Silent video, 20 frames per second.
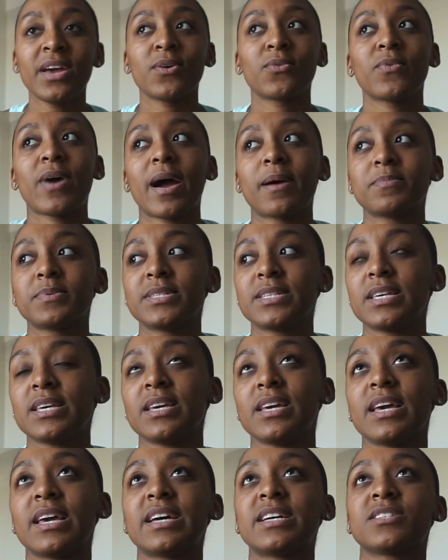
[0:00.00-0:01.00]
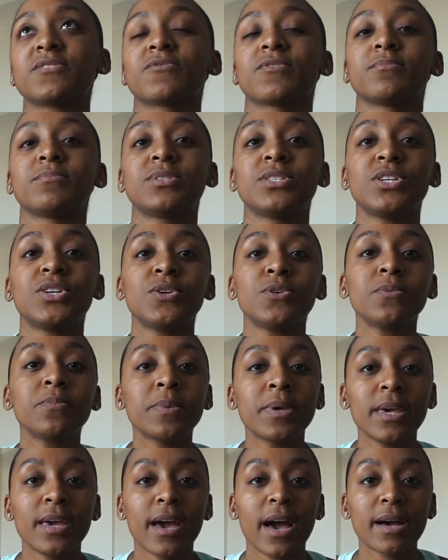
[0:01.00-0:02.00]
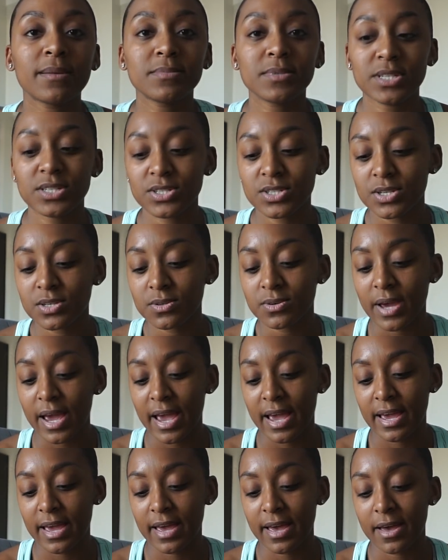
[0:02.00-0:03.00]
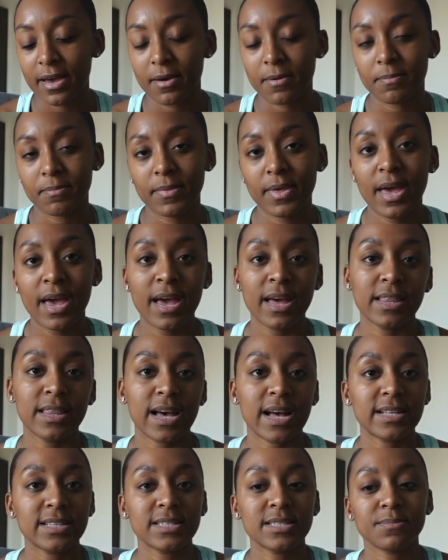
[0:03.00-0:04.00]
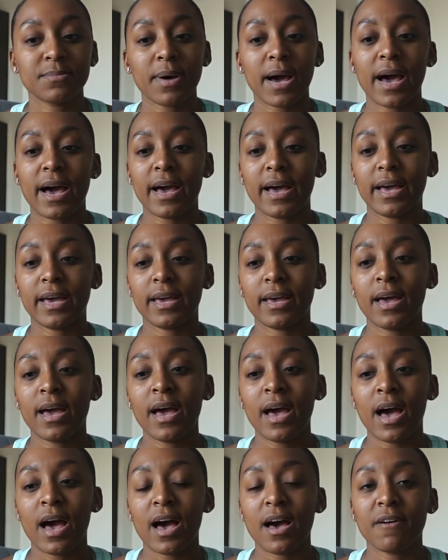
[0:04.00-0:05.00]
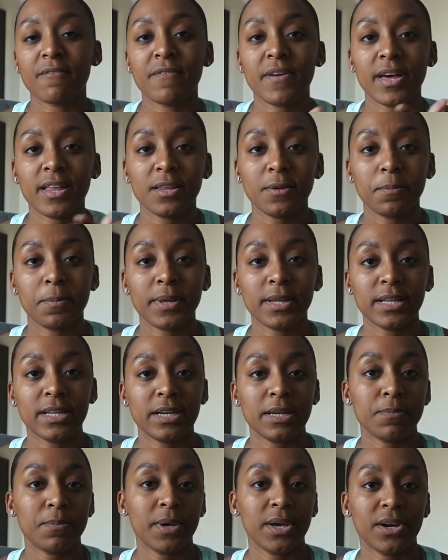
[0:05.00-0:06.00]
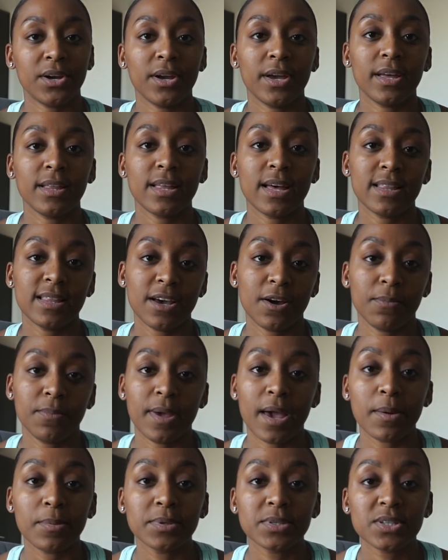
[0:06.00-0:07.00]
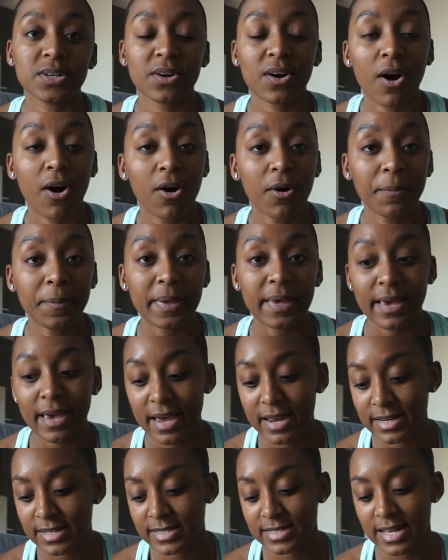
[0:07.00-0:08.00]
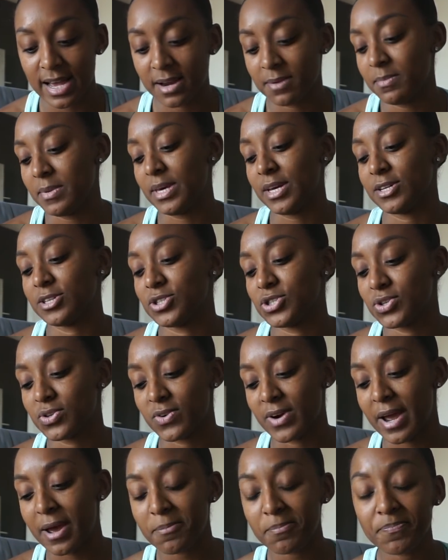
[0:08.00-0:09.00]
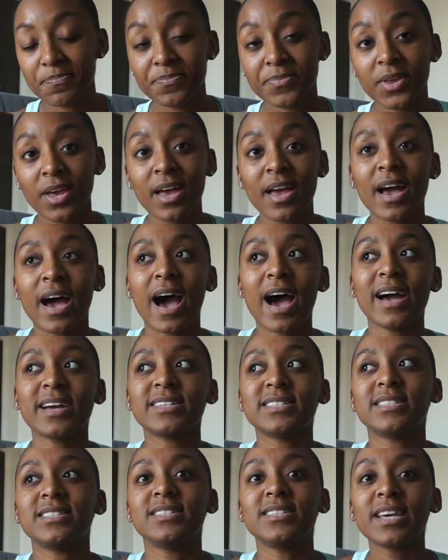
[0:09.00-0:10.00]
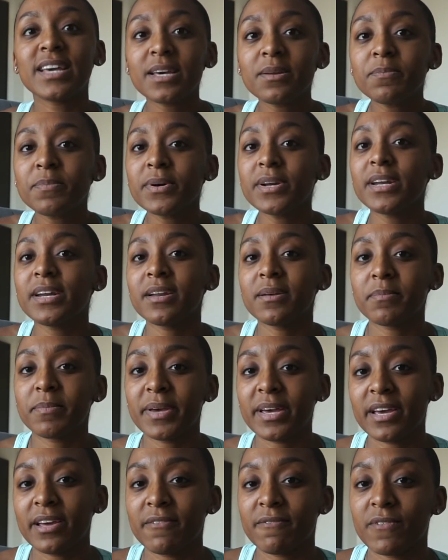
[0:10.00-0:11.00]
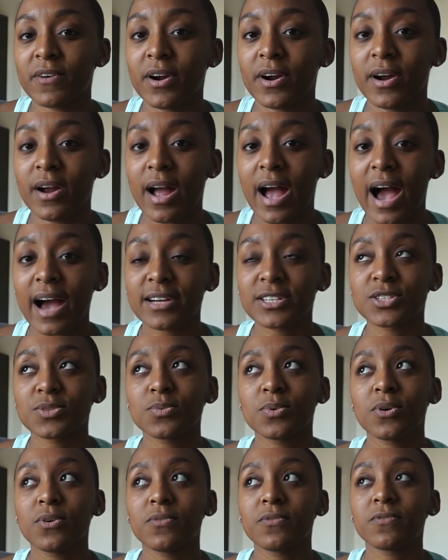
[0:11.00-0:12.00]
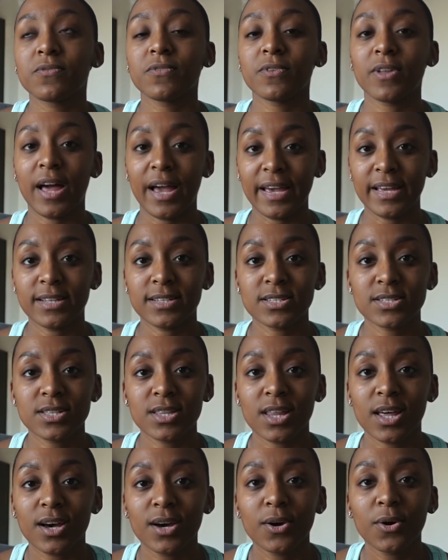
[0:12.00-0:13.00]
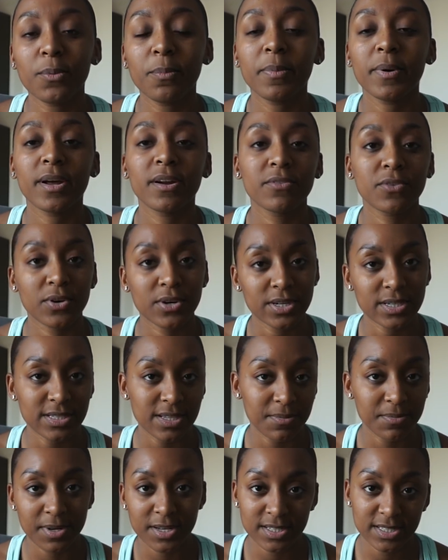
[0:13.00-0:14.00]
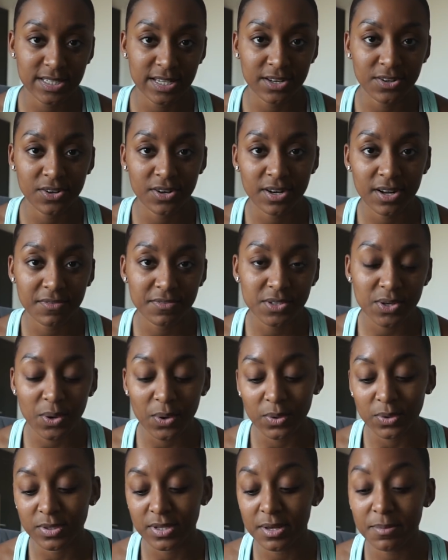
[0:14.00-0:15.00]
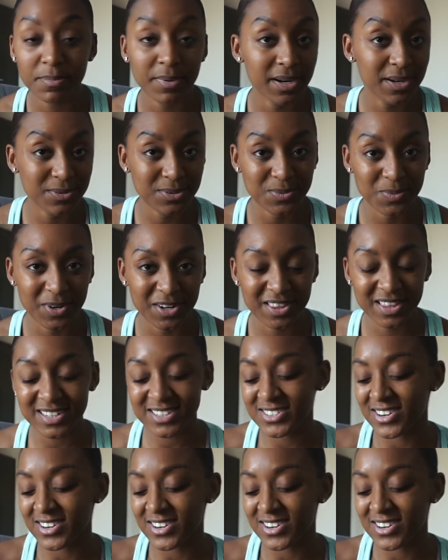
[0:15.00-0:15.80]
Wrap C is from 2 p.m. to 2 a.m. That's my availability period that they'll be able to call me and assign me a trip. I did put in a bid for actual flights though, but of course I'm not senior enough to hold it, but it was worth a